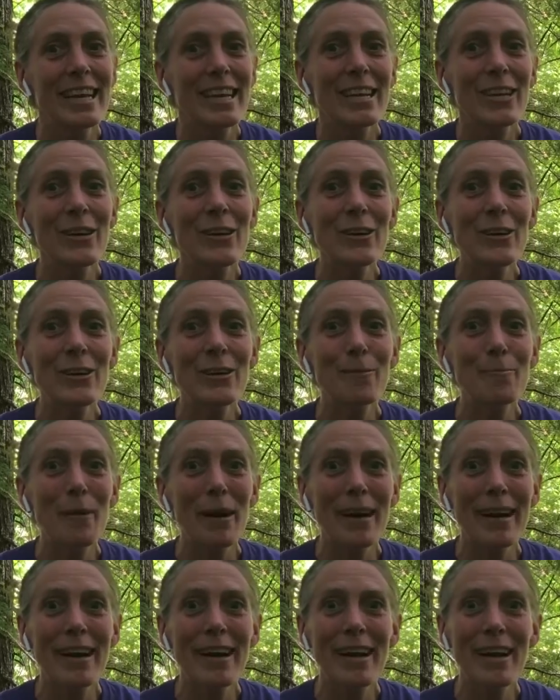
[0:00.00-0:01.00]

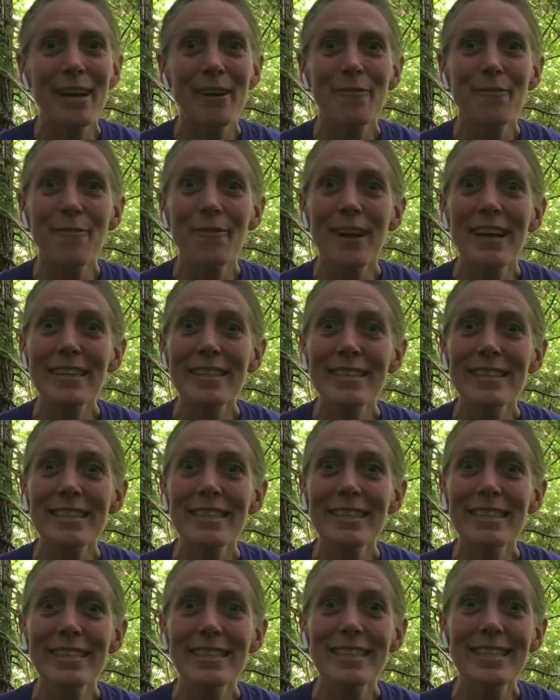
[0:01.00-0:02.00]
goodbye
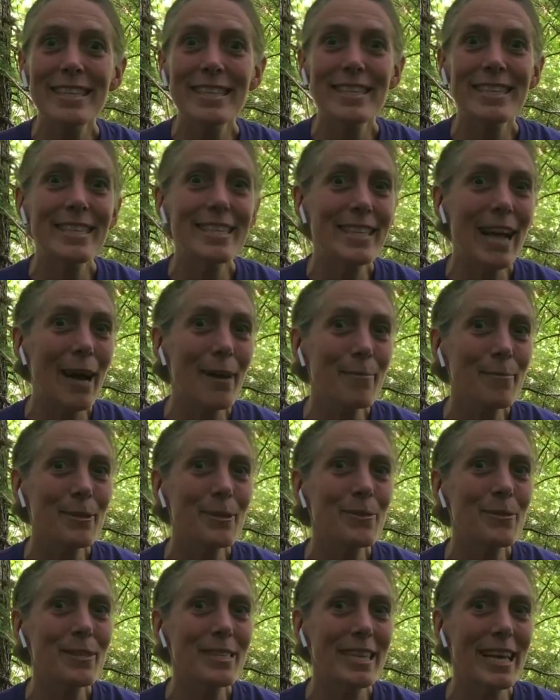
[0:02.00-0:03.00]
friends, it's time
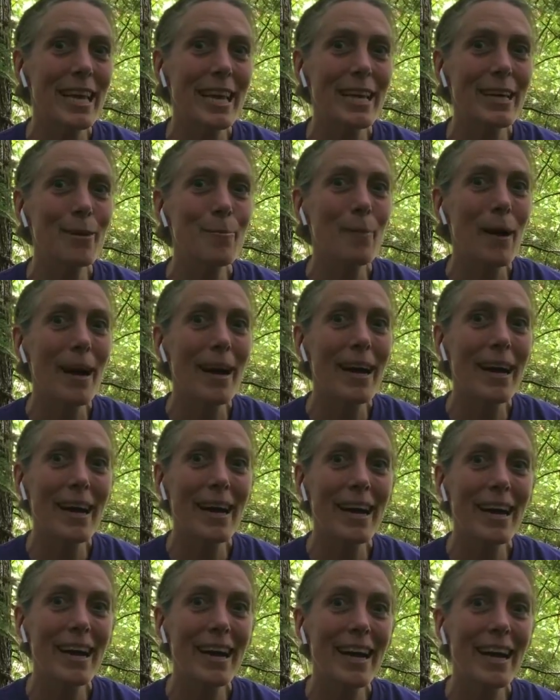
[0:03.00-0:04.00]
to say goodbye.
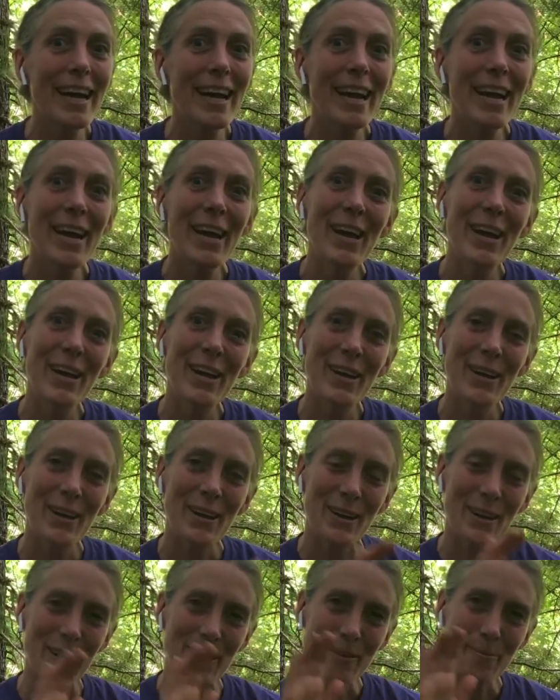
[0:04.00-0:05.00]

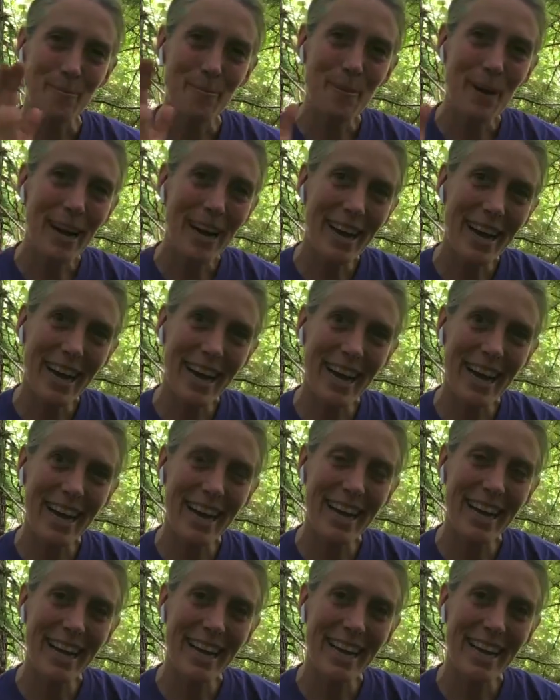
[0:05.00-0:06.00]
Goodbye.
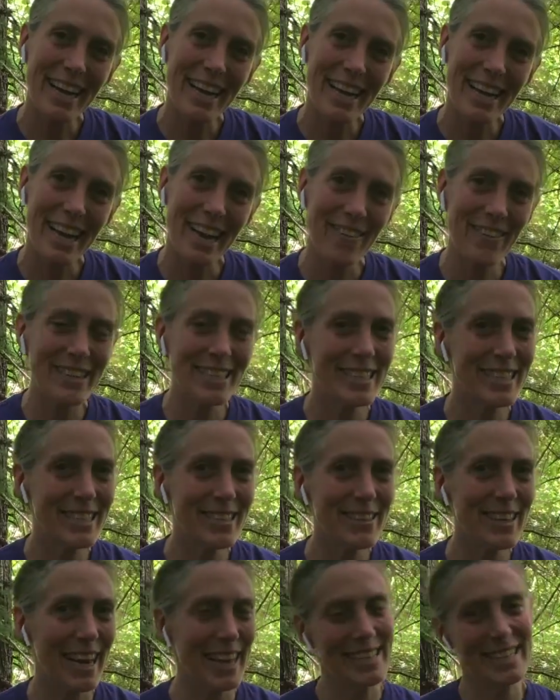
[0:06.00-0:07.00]
Can't wait to see
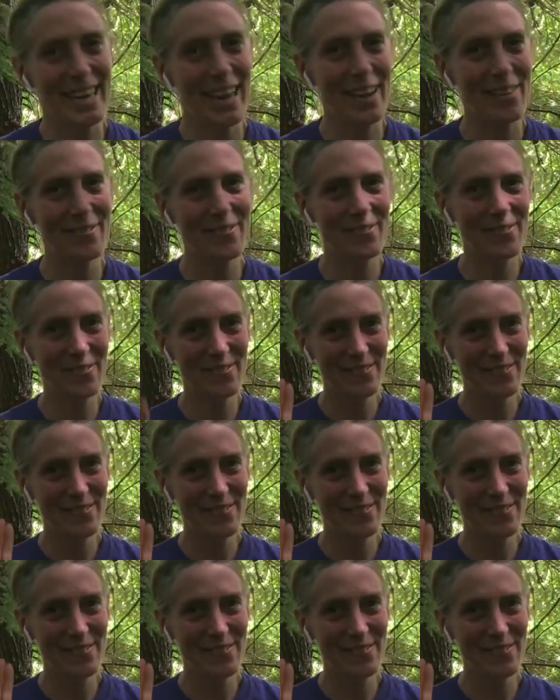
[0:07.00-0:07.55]
you next time.